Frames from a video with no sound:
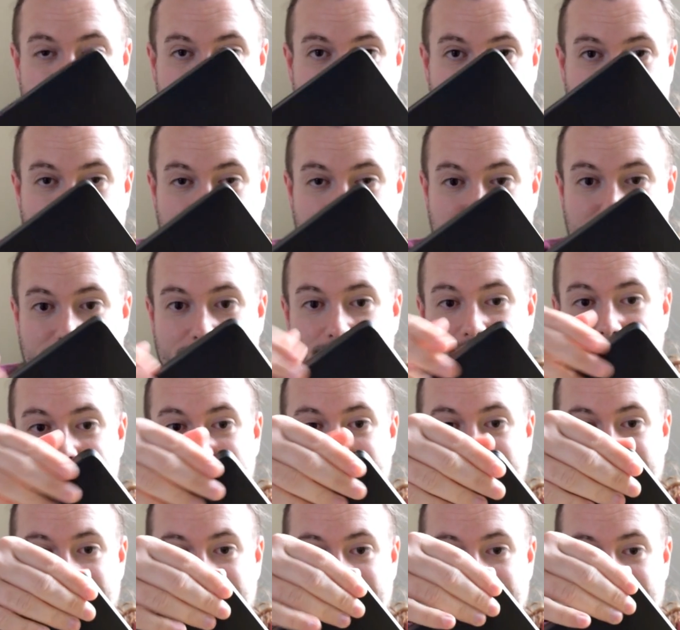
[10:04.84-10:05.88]
choose a
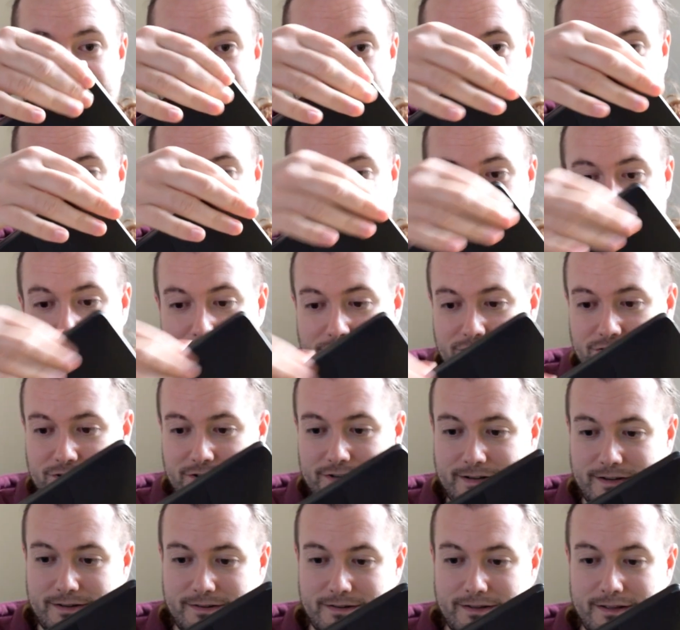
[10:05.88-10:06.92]
decent screen. Measure
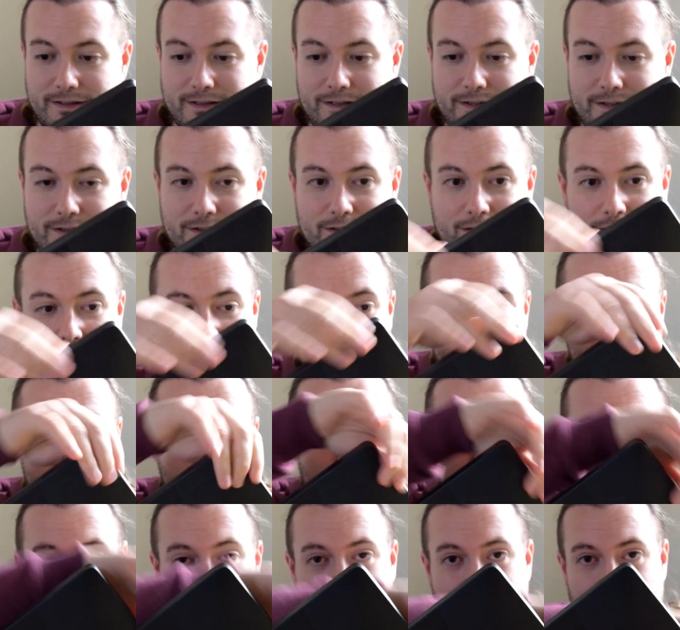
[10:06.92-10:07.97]
it,
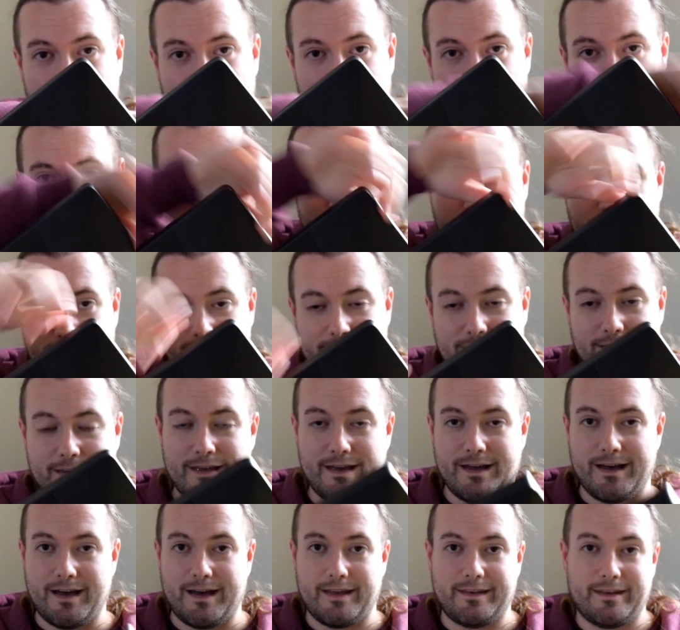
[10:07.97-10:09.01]
how thick it is,
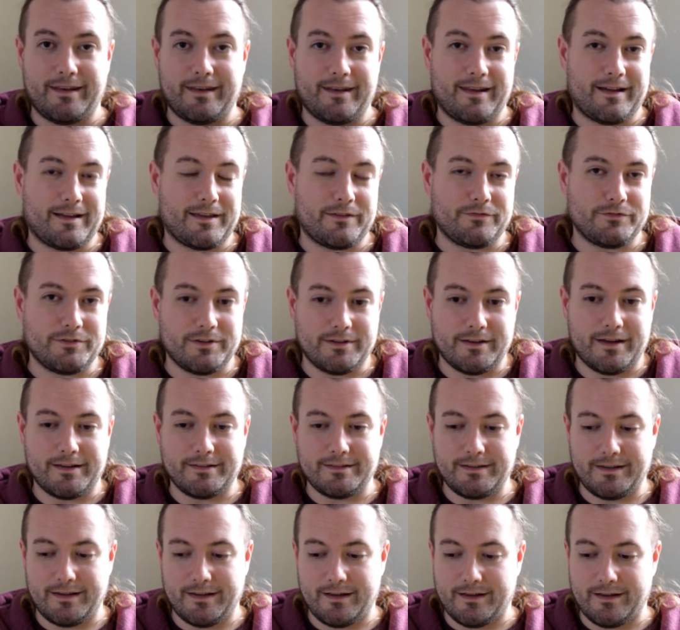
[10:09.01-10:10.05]
and then that gives you an
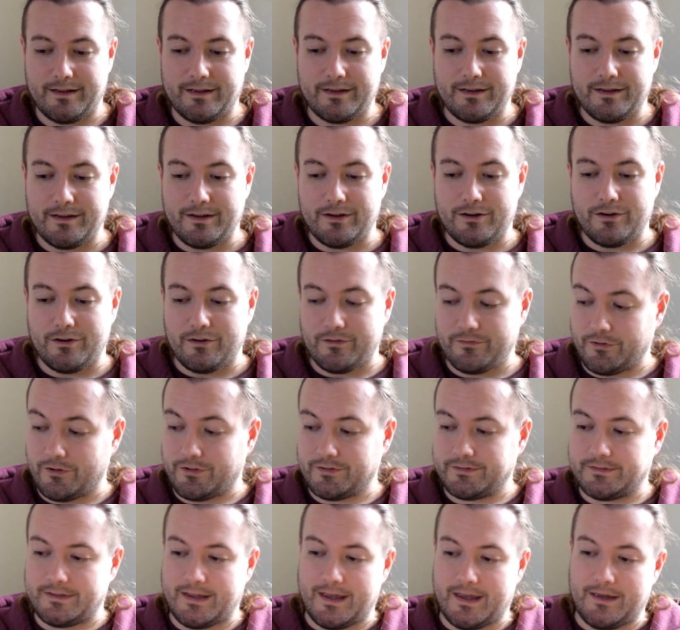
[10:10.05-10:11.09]
idea of your
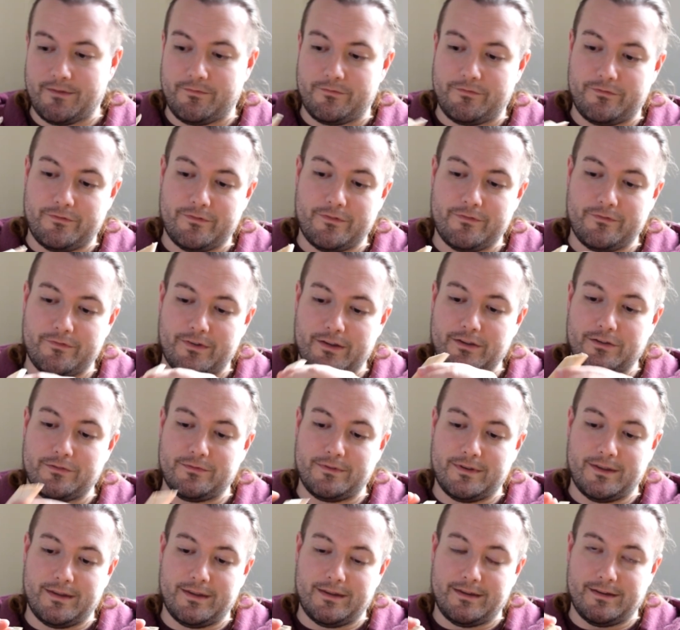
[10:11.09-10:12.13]
depth that you
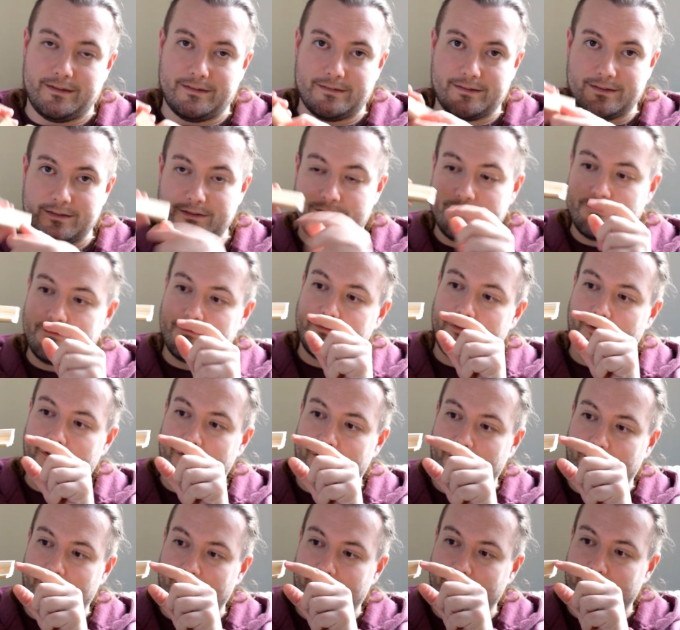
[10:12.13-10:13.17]
need
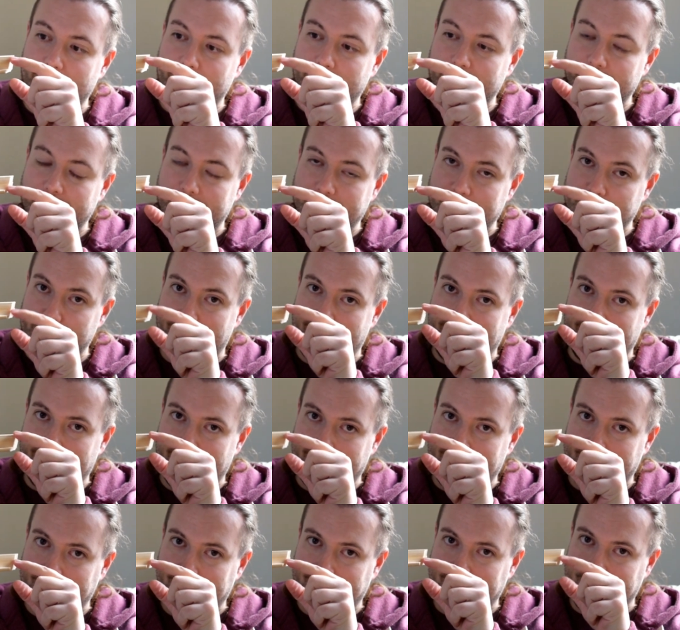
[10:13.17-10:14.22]
for this part
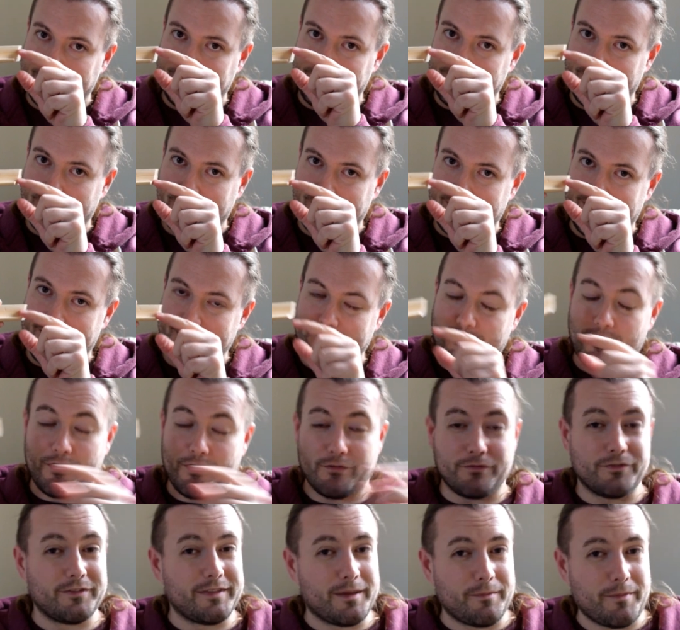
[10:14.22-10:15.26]
here okay
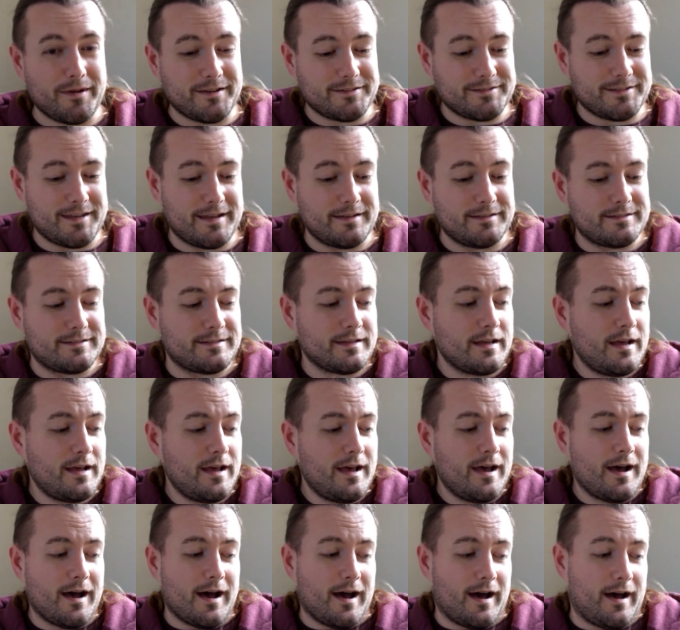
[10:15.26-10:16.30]
hopefully that makes sense
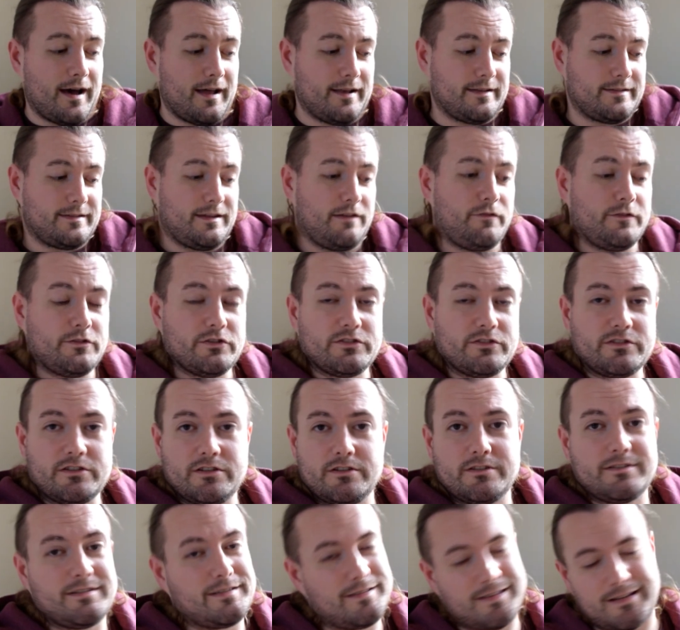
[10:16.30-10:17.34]
and if it
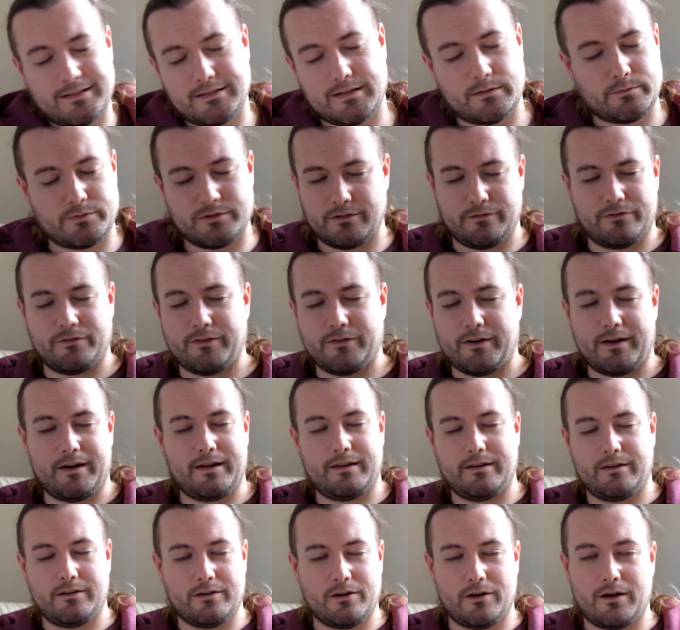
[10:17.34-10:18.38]
doesn't that's absolutely
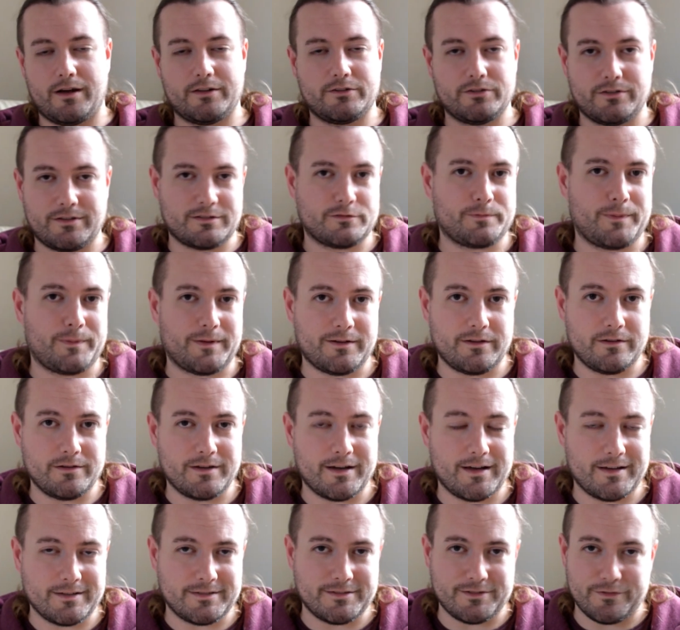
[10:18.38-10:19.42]
fine you know I don't expect you
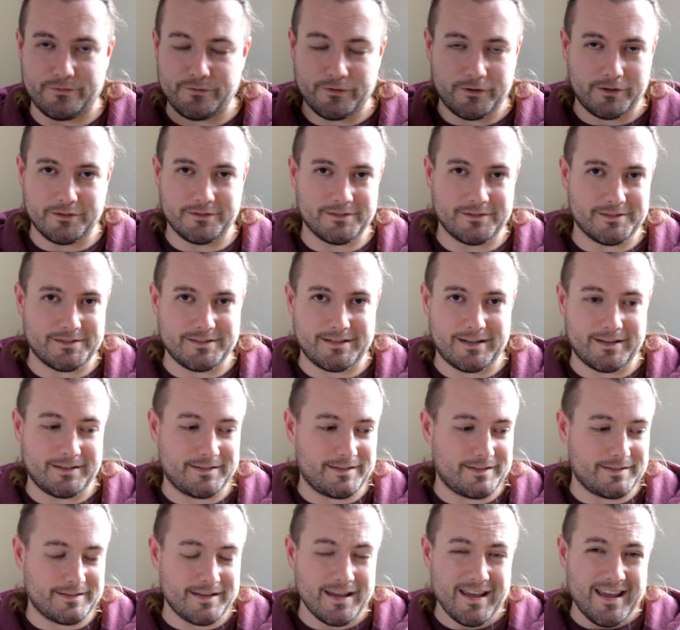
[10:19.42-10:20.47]
guys to fully understand
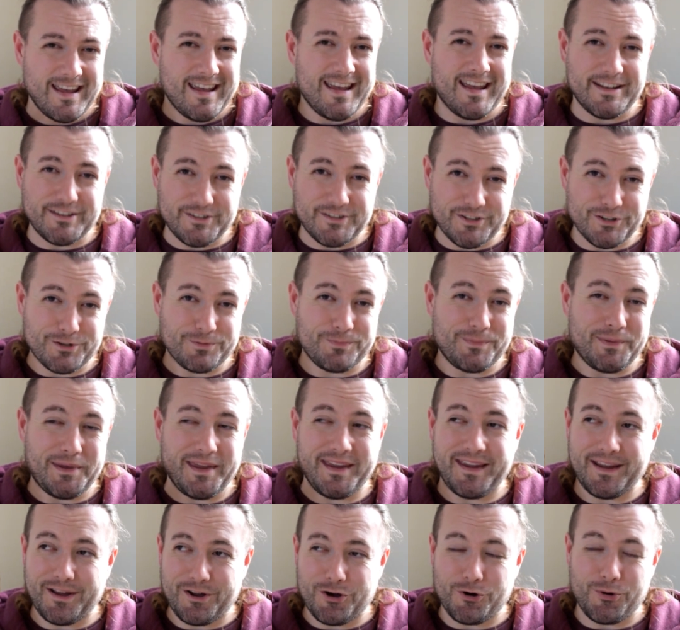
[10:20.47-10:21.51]
it it took
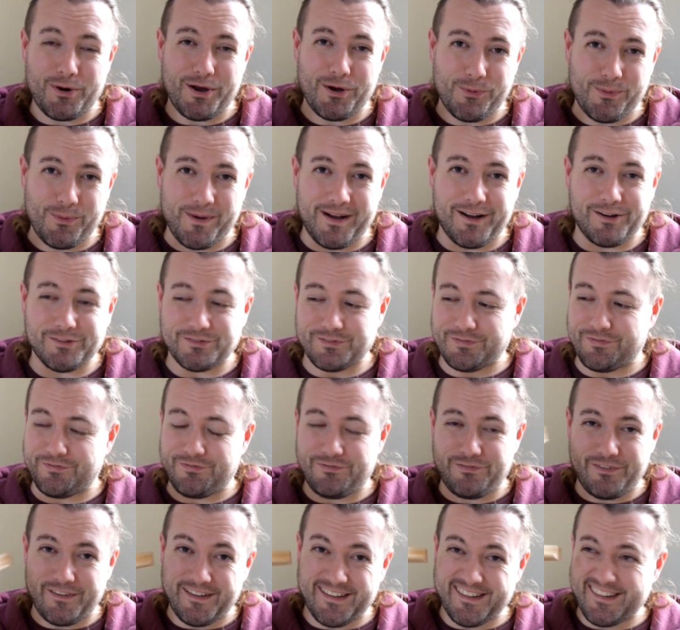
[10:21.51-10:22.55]
me quite a while to
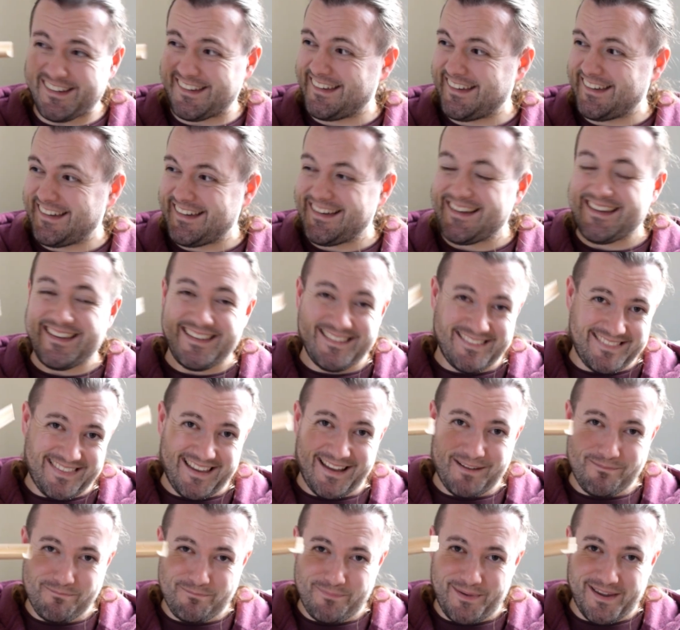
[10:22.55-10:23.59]
figure
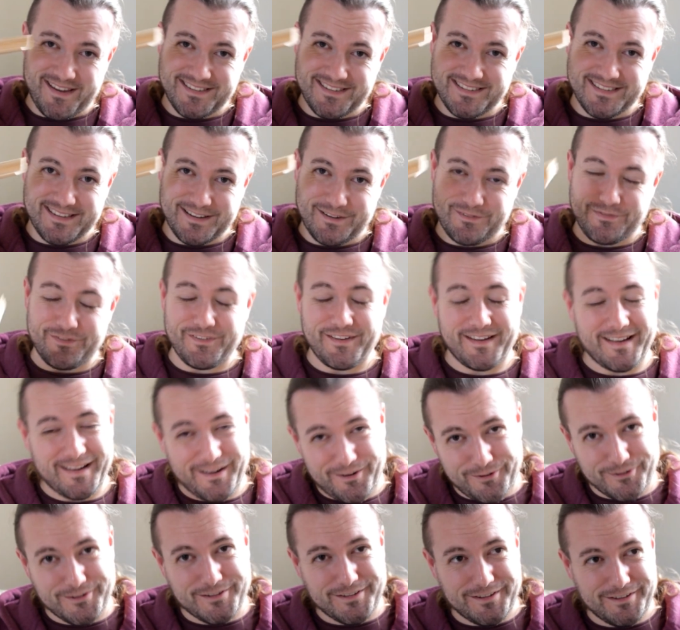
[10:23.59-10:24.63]
that basic thing
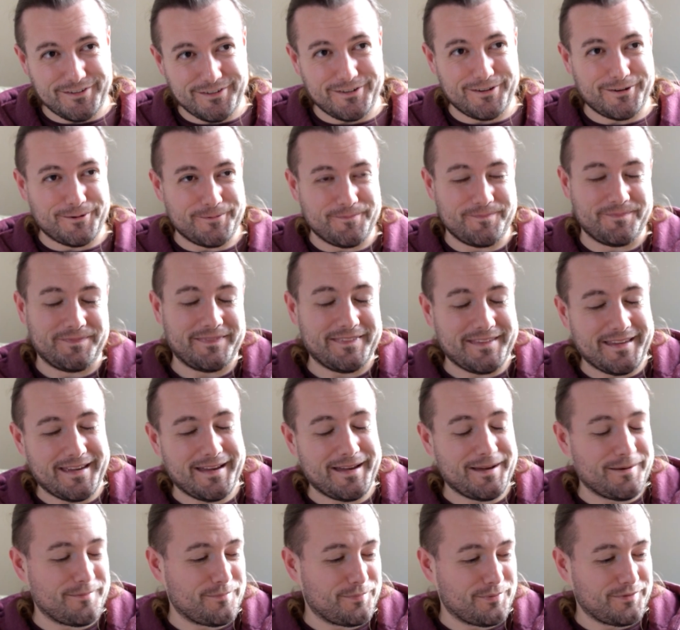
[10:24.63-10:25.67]
out you know
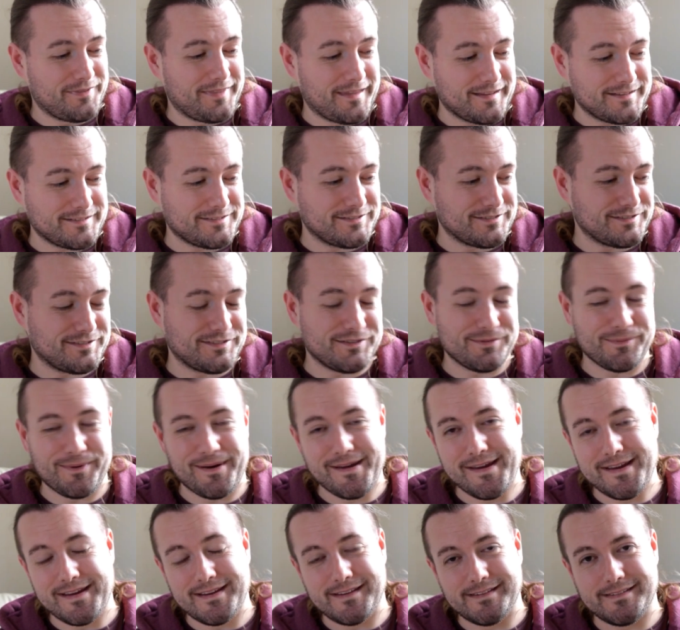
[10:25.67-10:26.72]
um, but that's just the
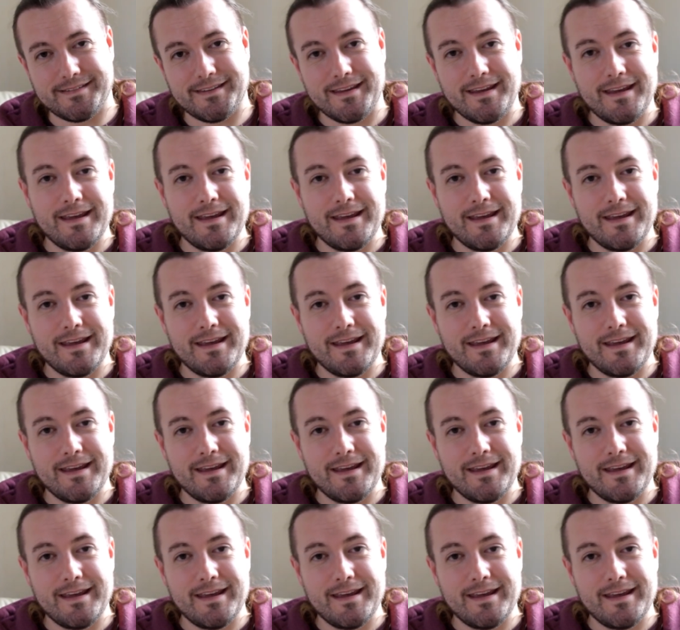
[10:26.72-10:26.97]
way it is